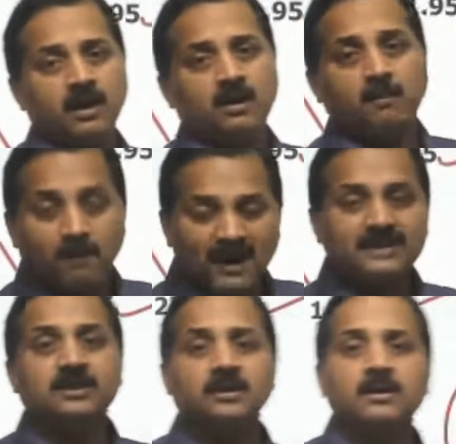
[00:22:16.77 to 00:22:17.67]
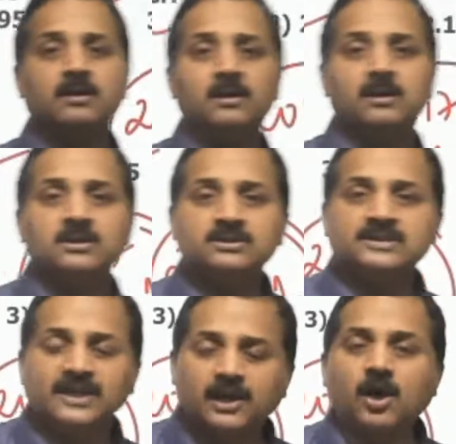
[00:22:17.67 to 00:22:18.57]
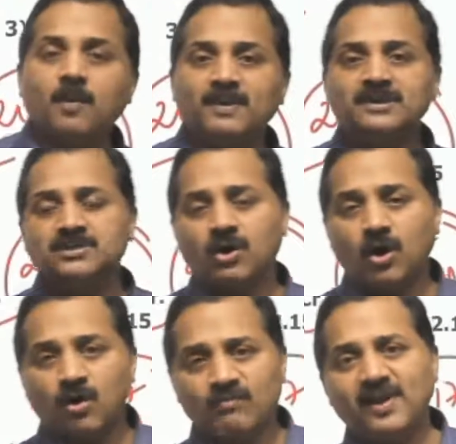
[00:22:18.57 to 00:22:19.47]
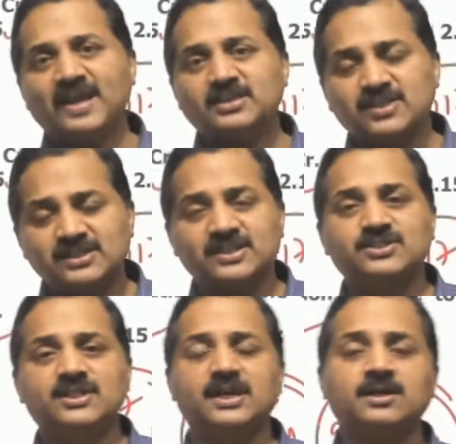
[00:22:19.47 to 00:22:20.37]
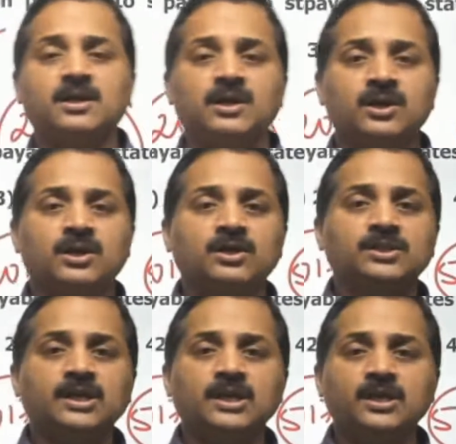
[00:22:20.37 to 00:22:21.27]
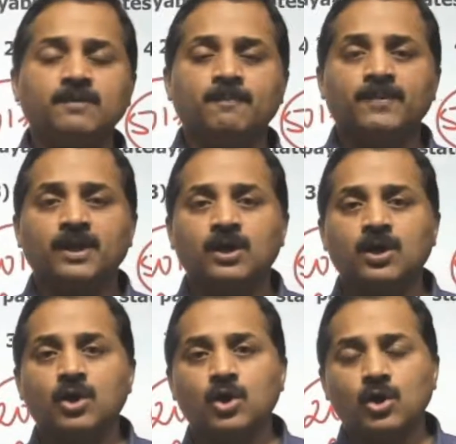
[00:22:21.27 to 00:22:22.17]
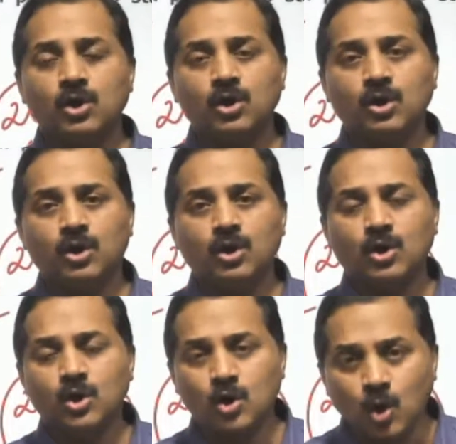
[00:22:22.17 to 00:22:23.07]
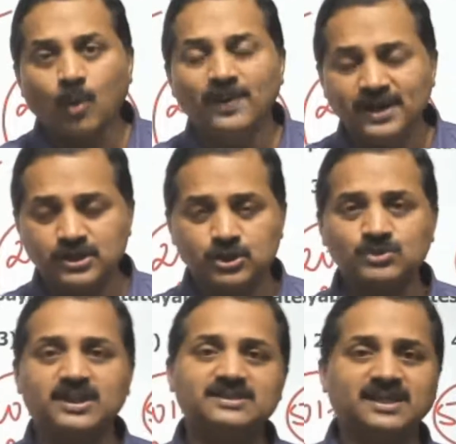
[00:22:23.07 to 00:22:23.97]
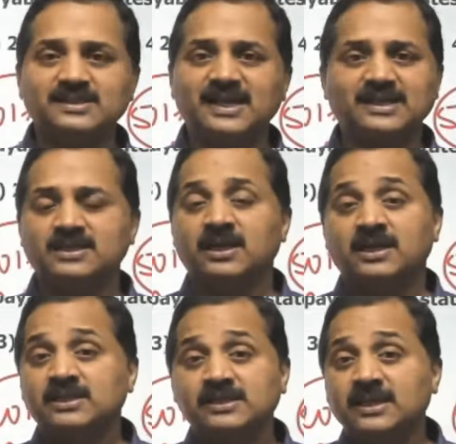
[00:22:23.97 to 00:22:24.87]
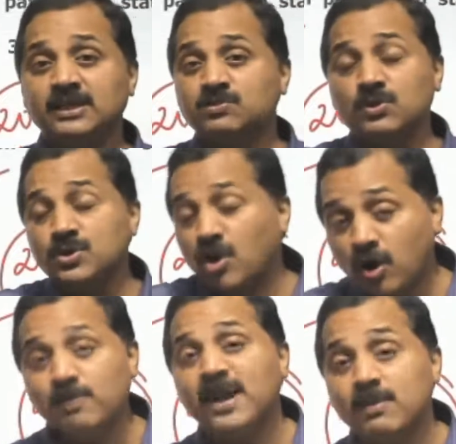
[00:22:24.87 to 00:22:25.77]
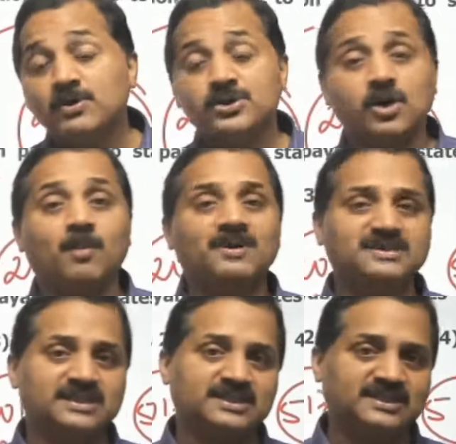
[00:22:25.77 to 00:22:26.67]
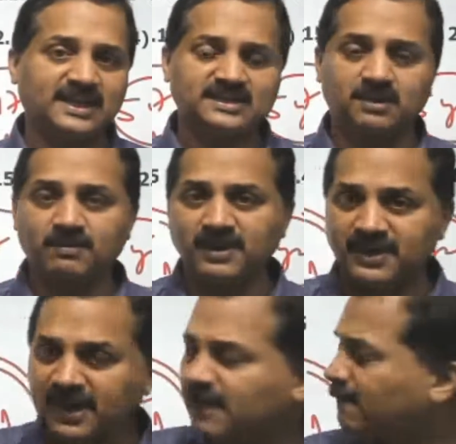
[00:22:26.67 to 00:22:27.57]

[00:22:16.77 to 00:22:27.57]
But central government of late suggested the COVID issues and said that it would not be able to compensate the states completely,